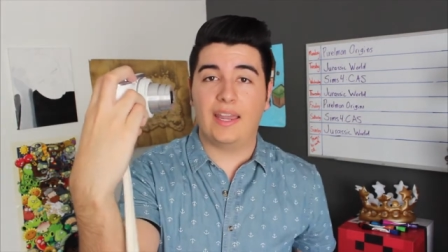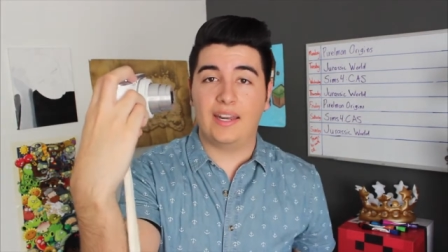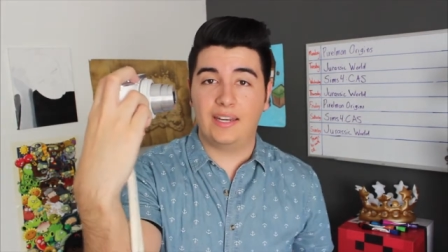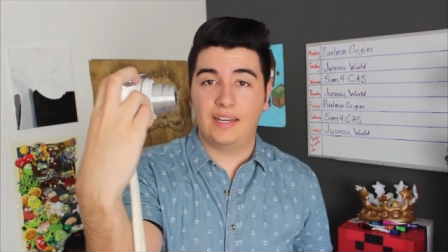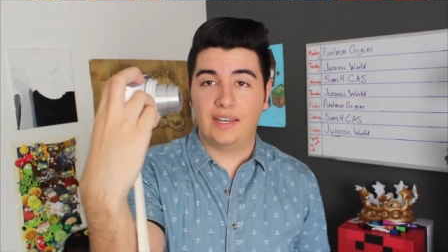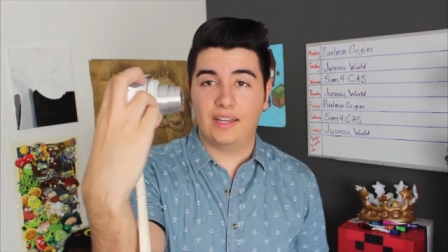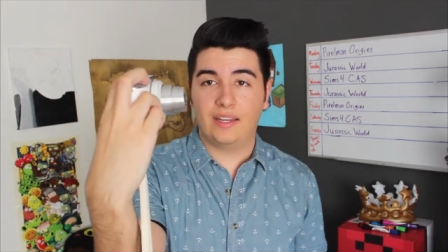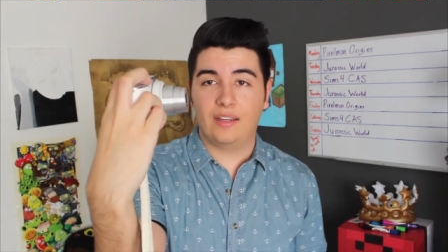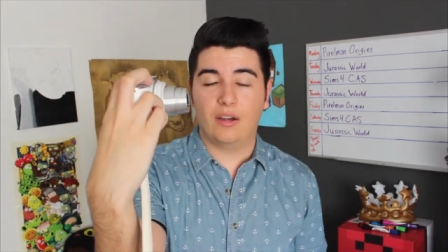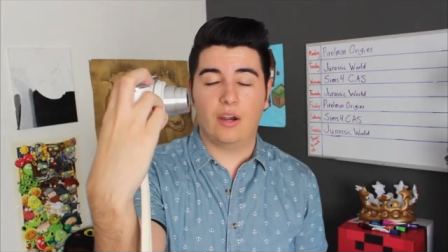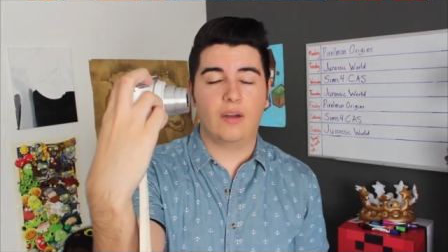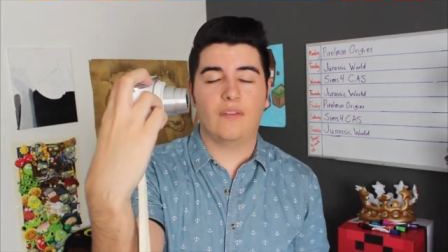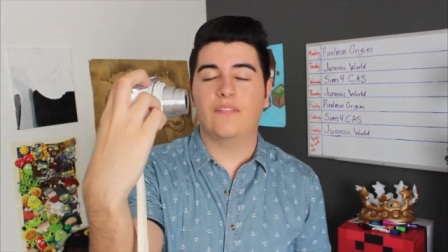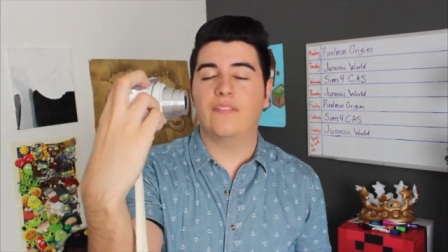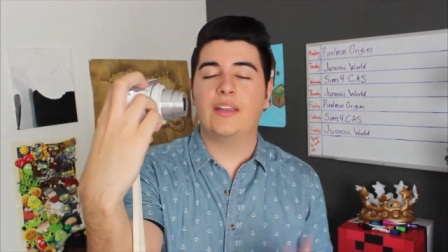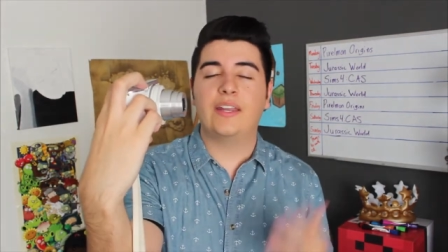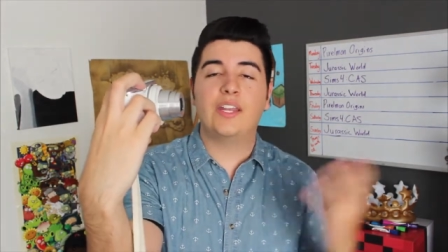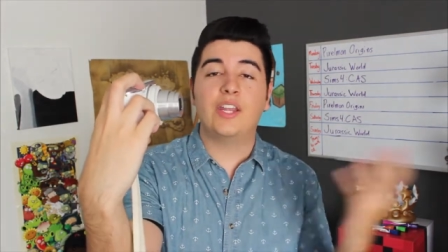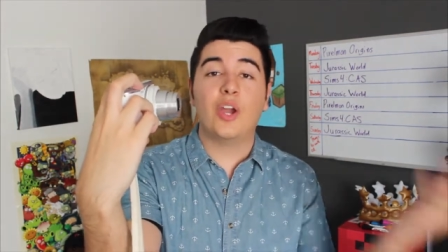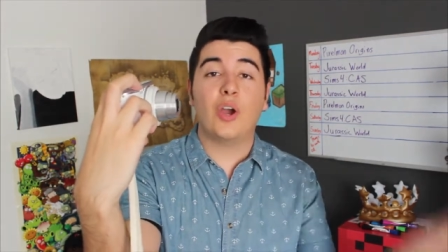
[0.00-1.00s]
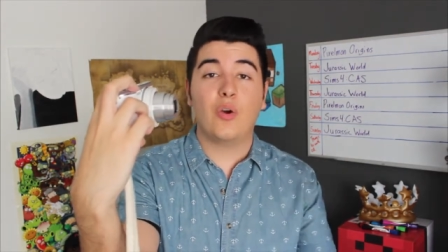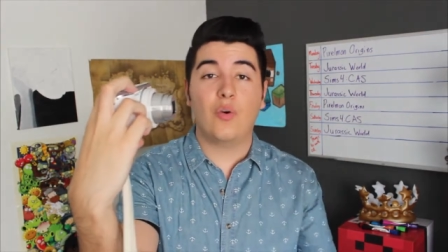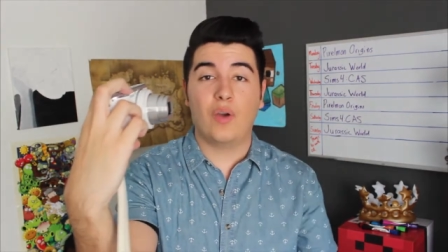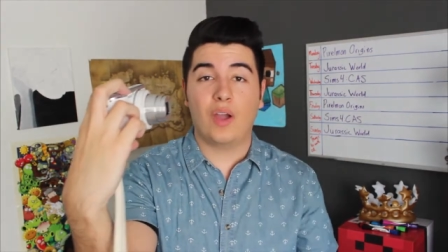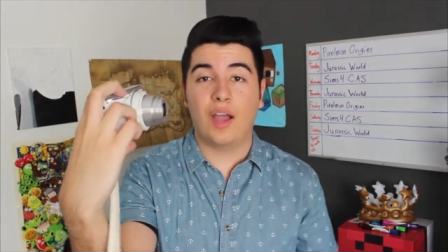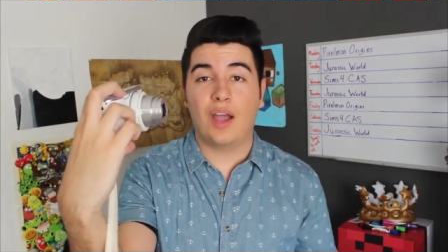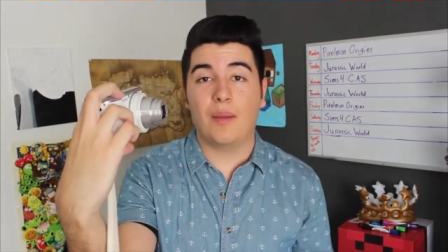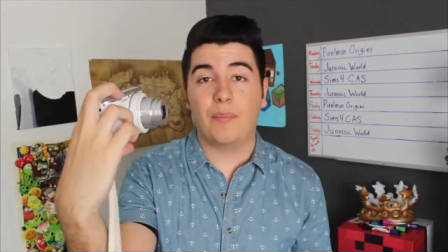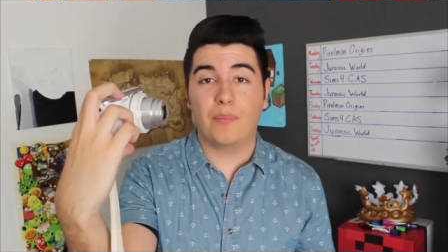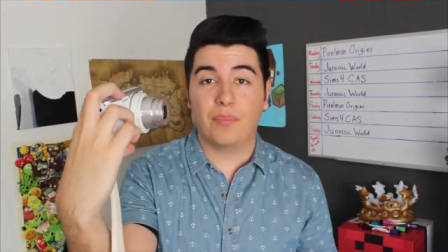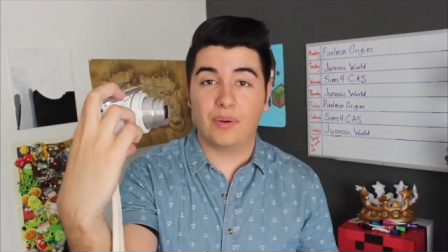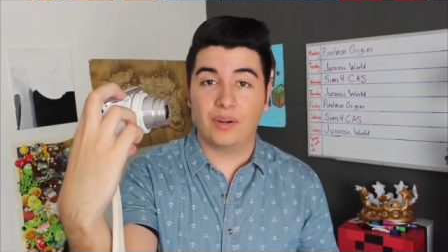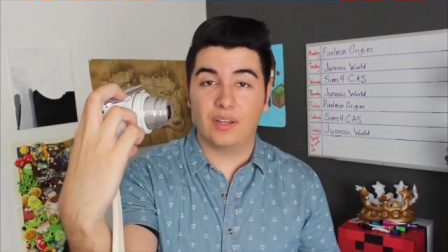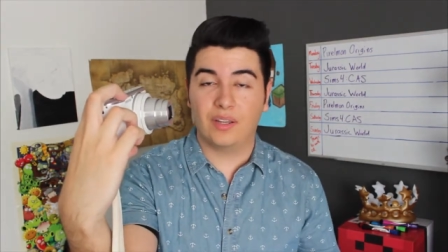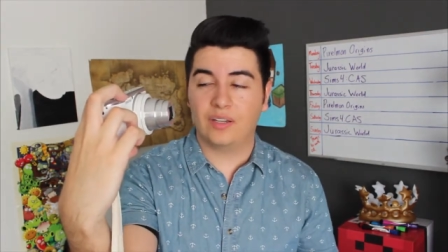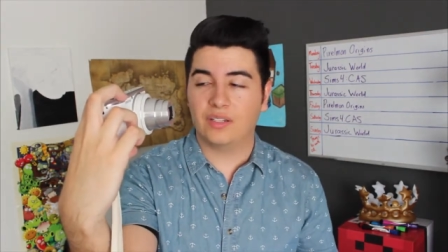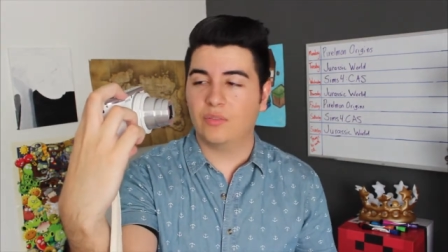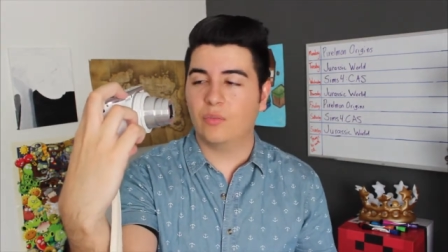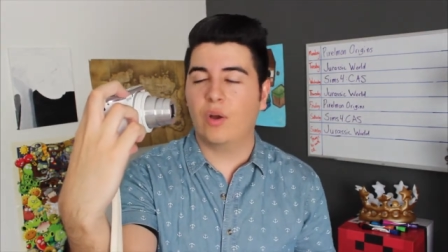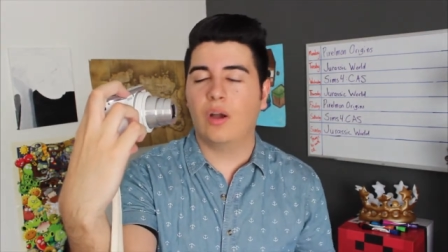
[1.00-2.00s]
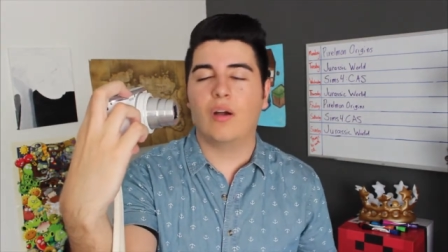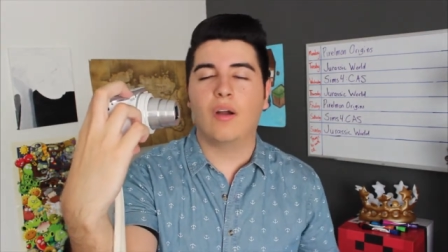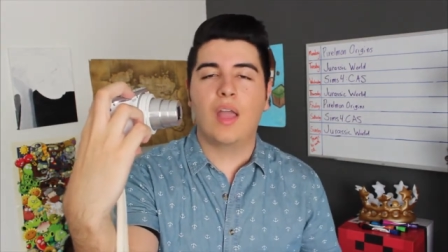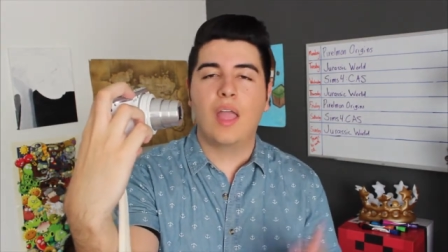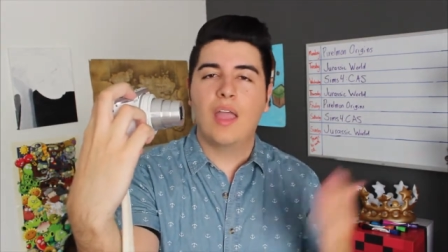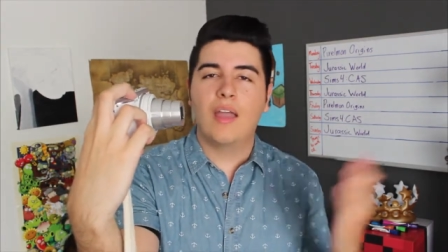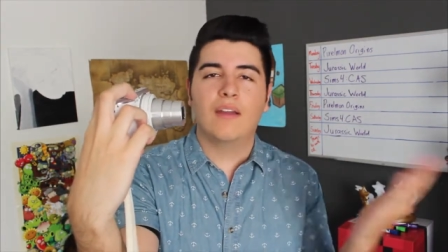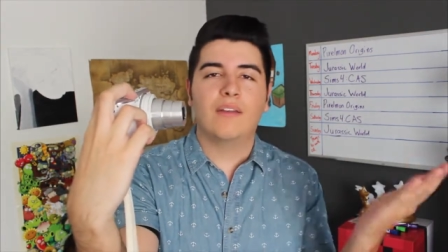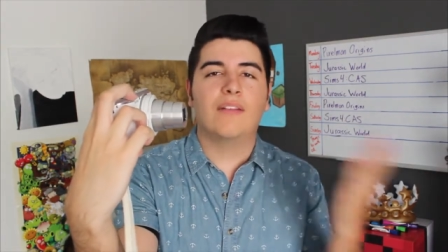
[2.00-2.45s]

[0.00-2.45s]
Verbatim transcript: editing or video uh, product well